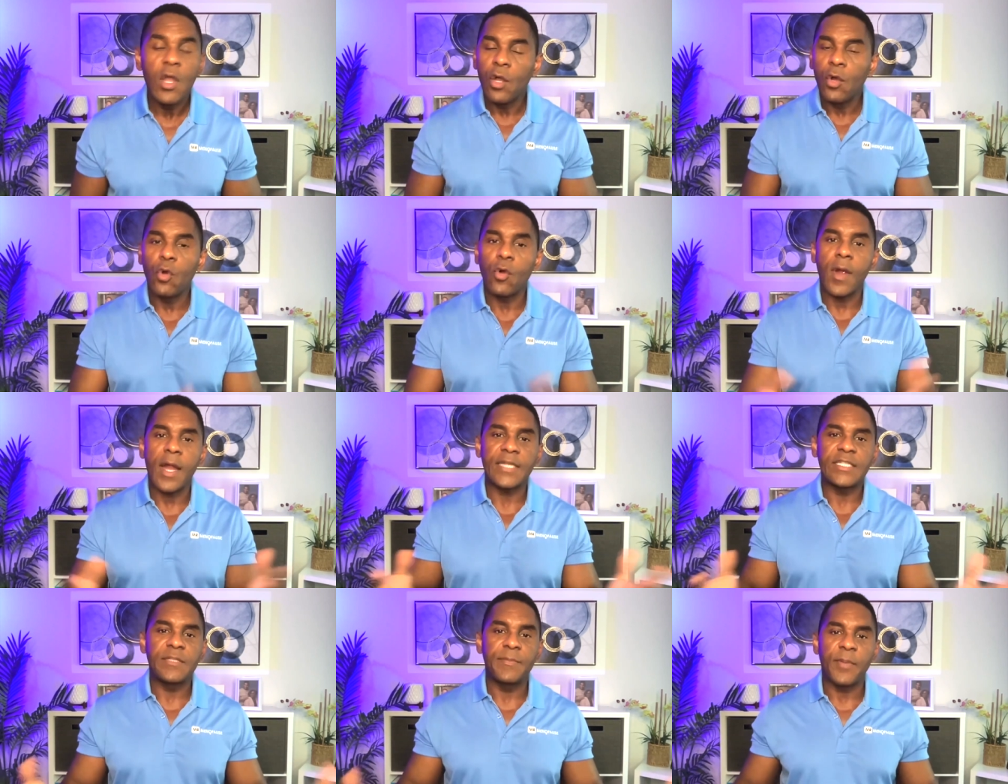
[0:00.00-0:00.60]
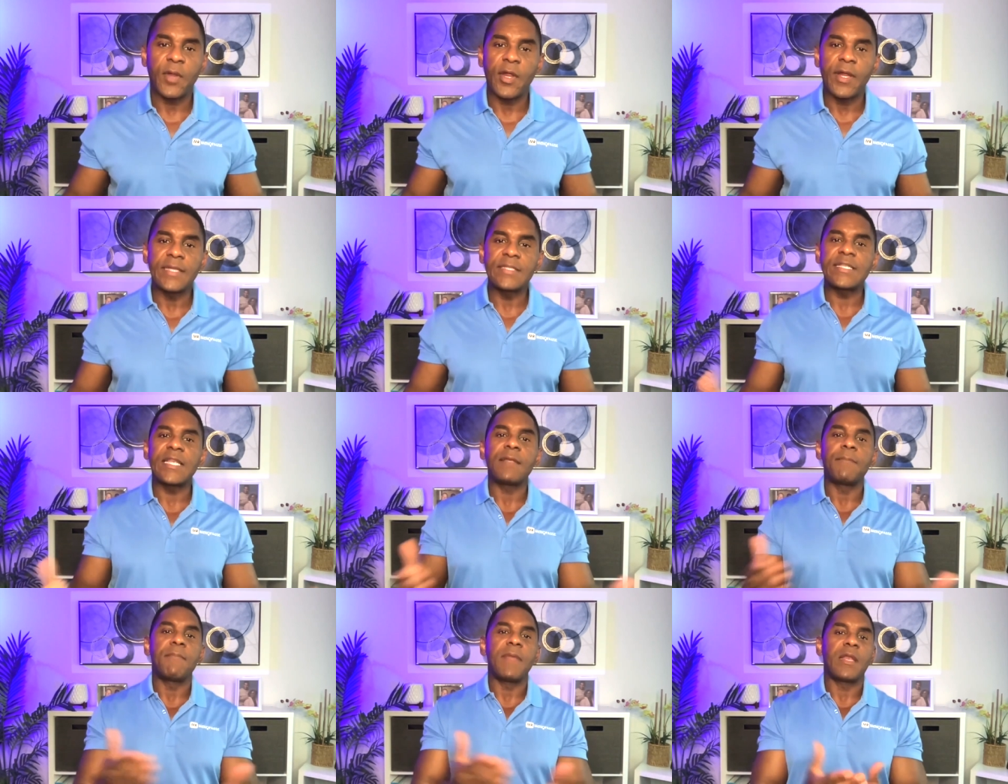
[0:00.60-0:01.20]
who are
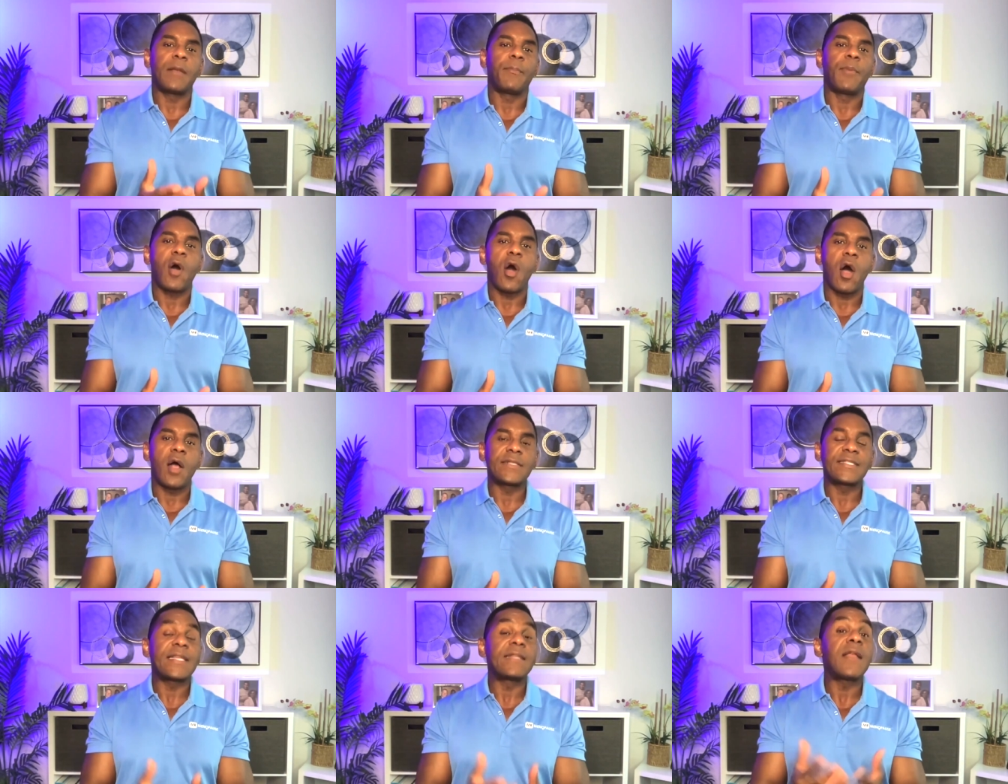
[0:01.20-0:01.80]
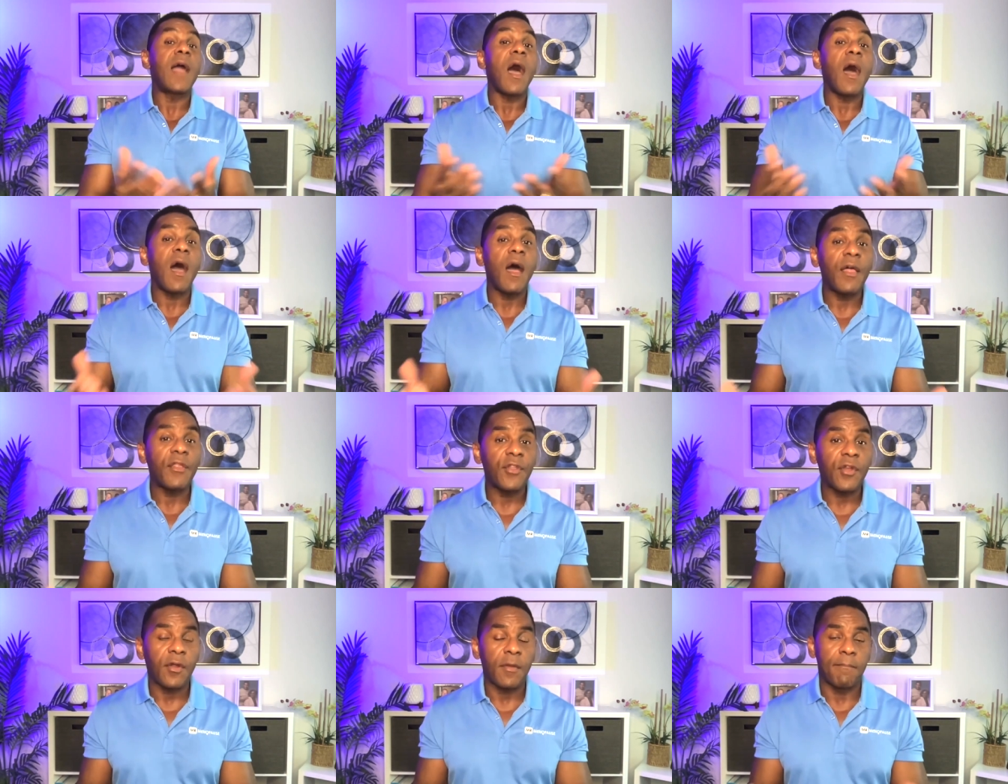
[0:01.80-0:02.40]
experiencing menopause and
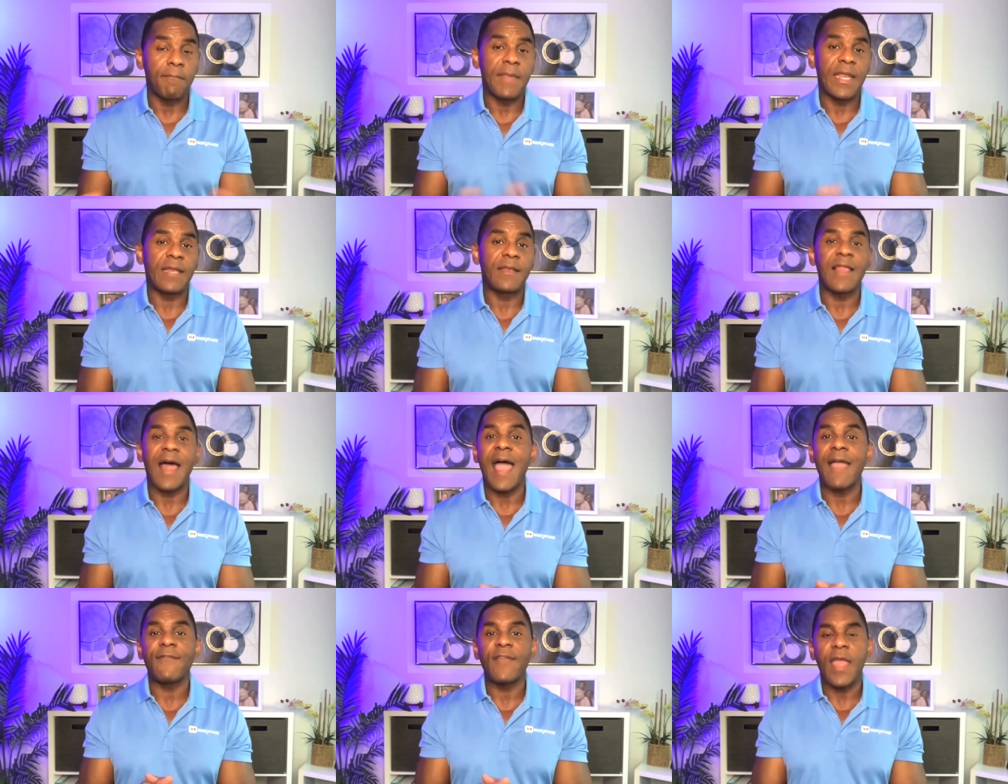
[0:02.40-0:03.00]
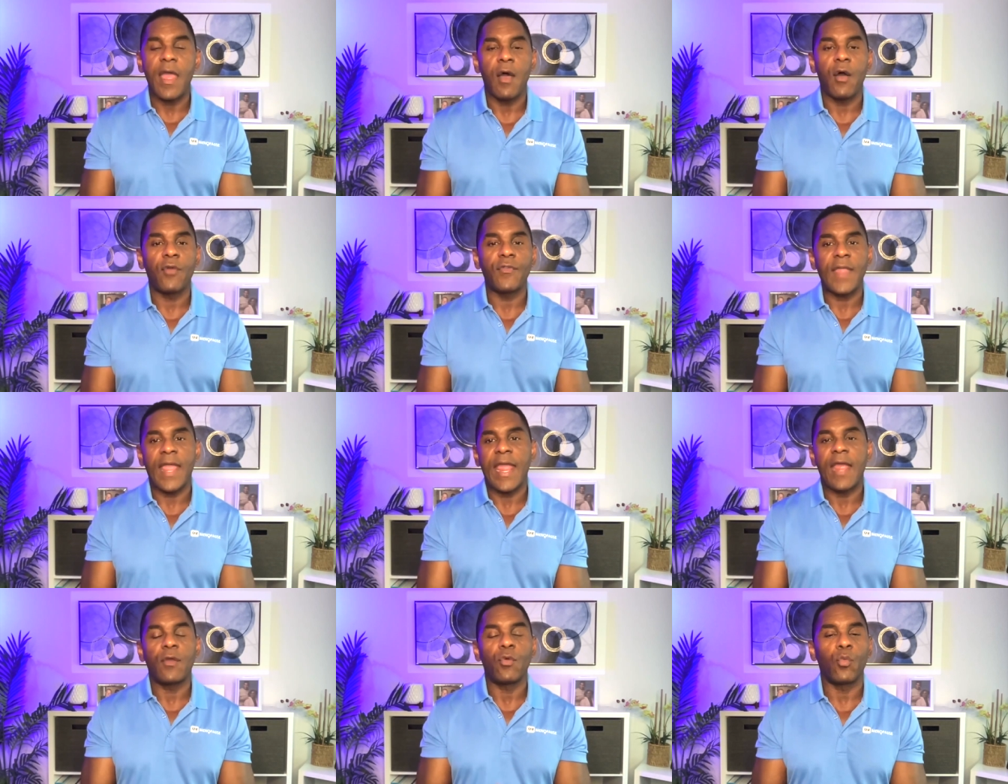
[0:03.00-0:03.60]
other midlife health
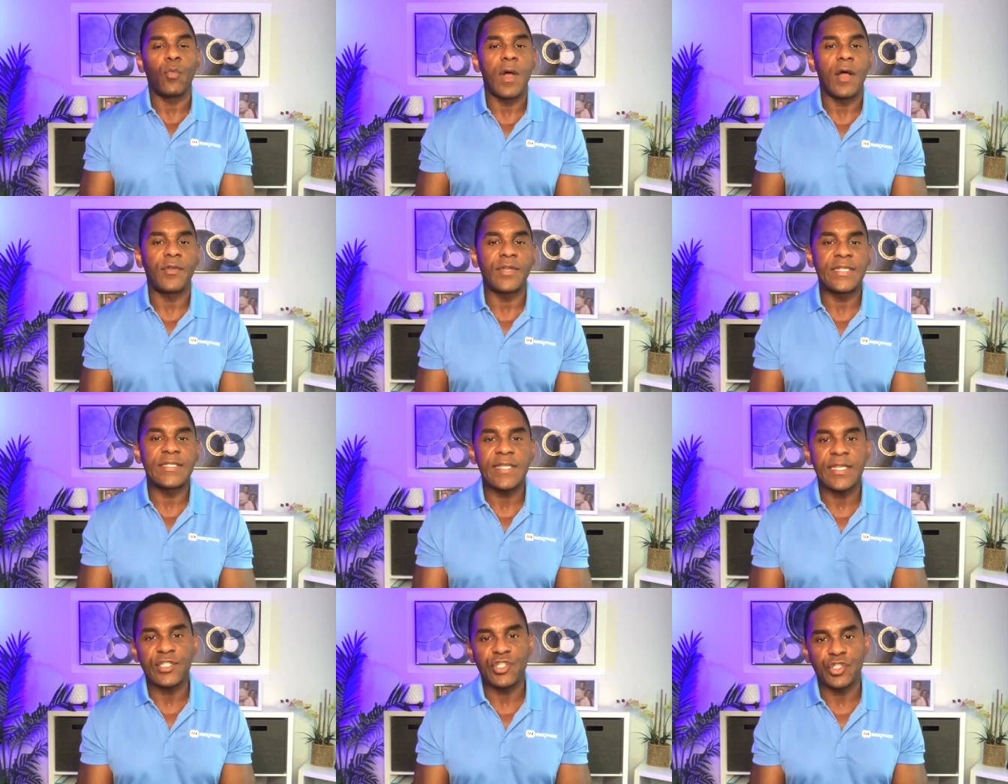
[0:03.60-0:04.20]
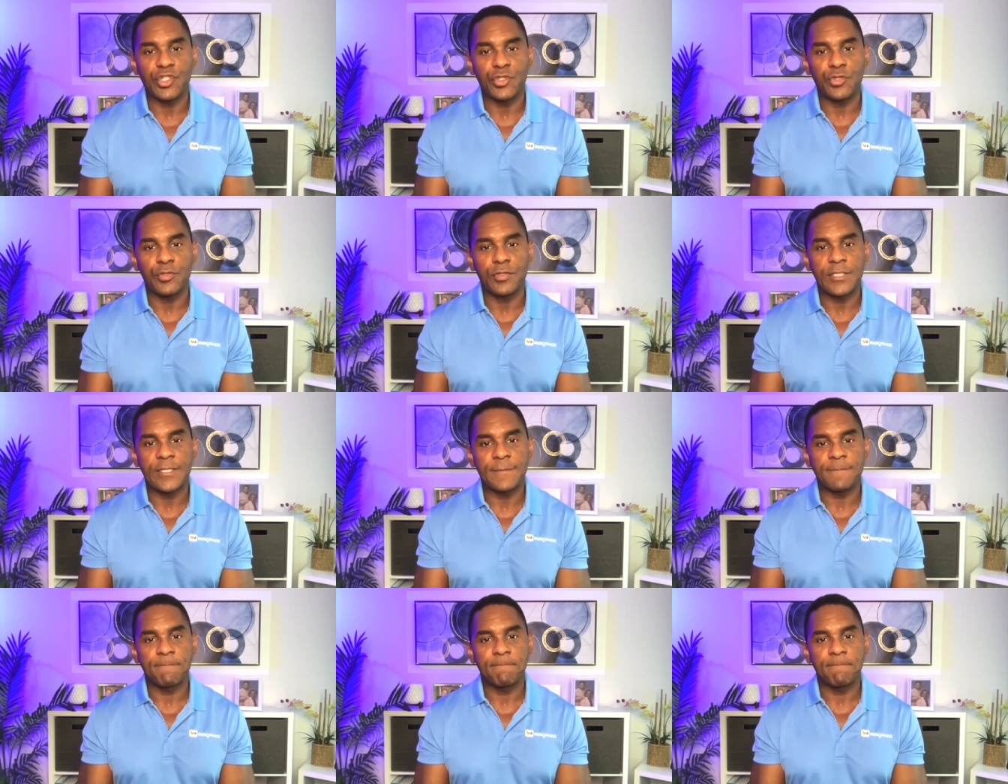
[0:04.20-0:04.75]
and wellness issues.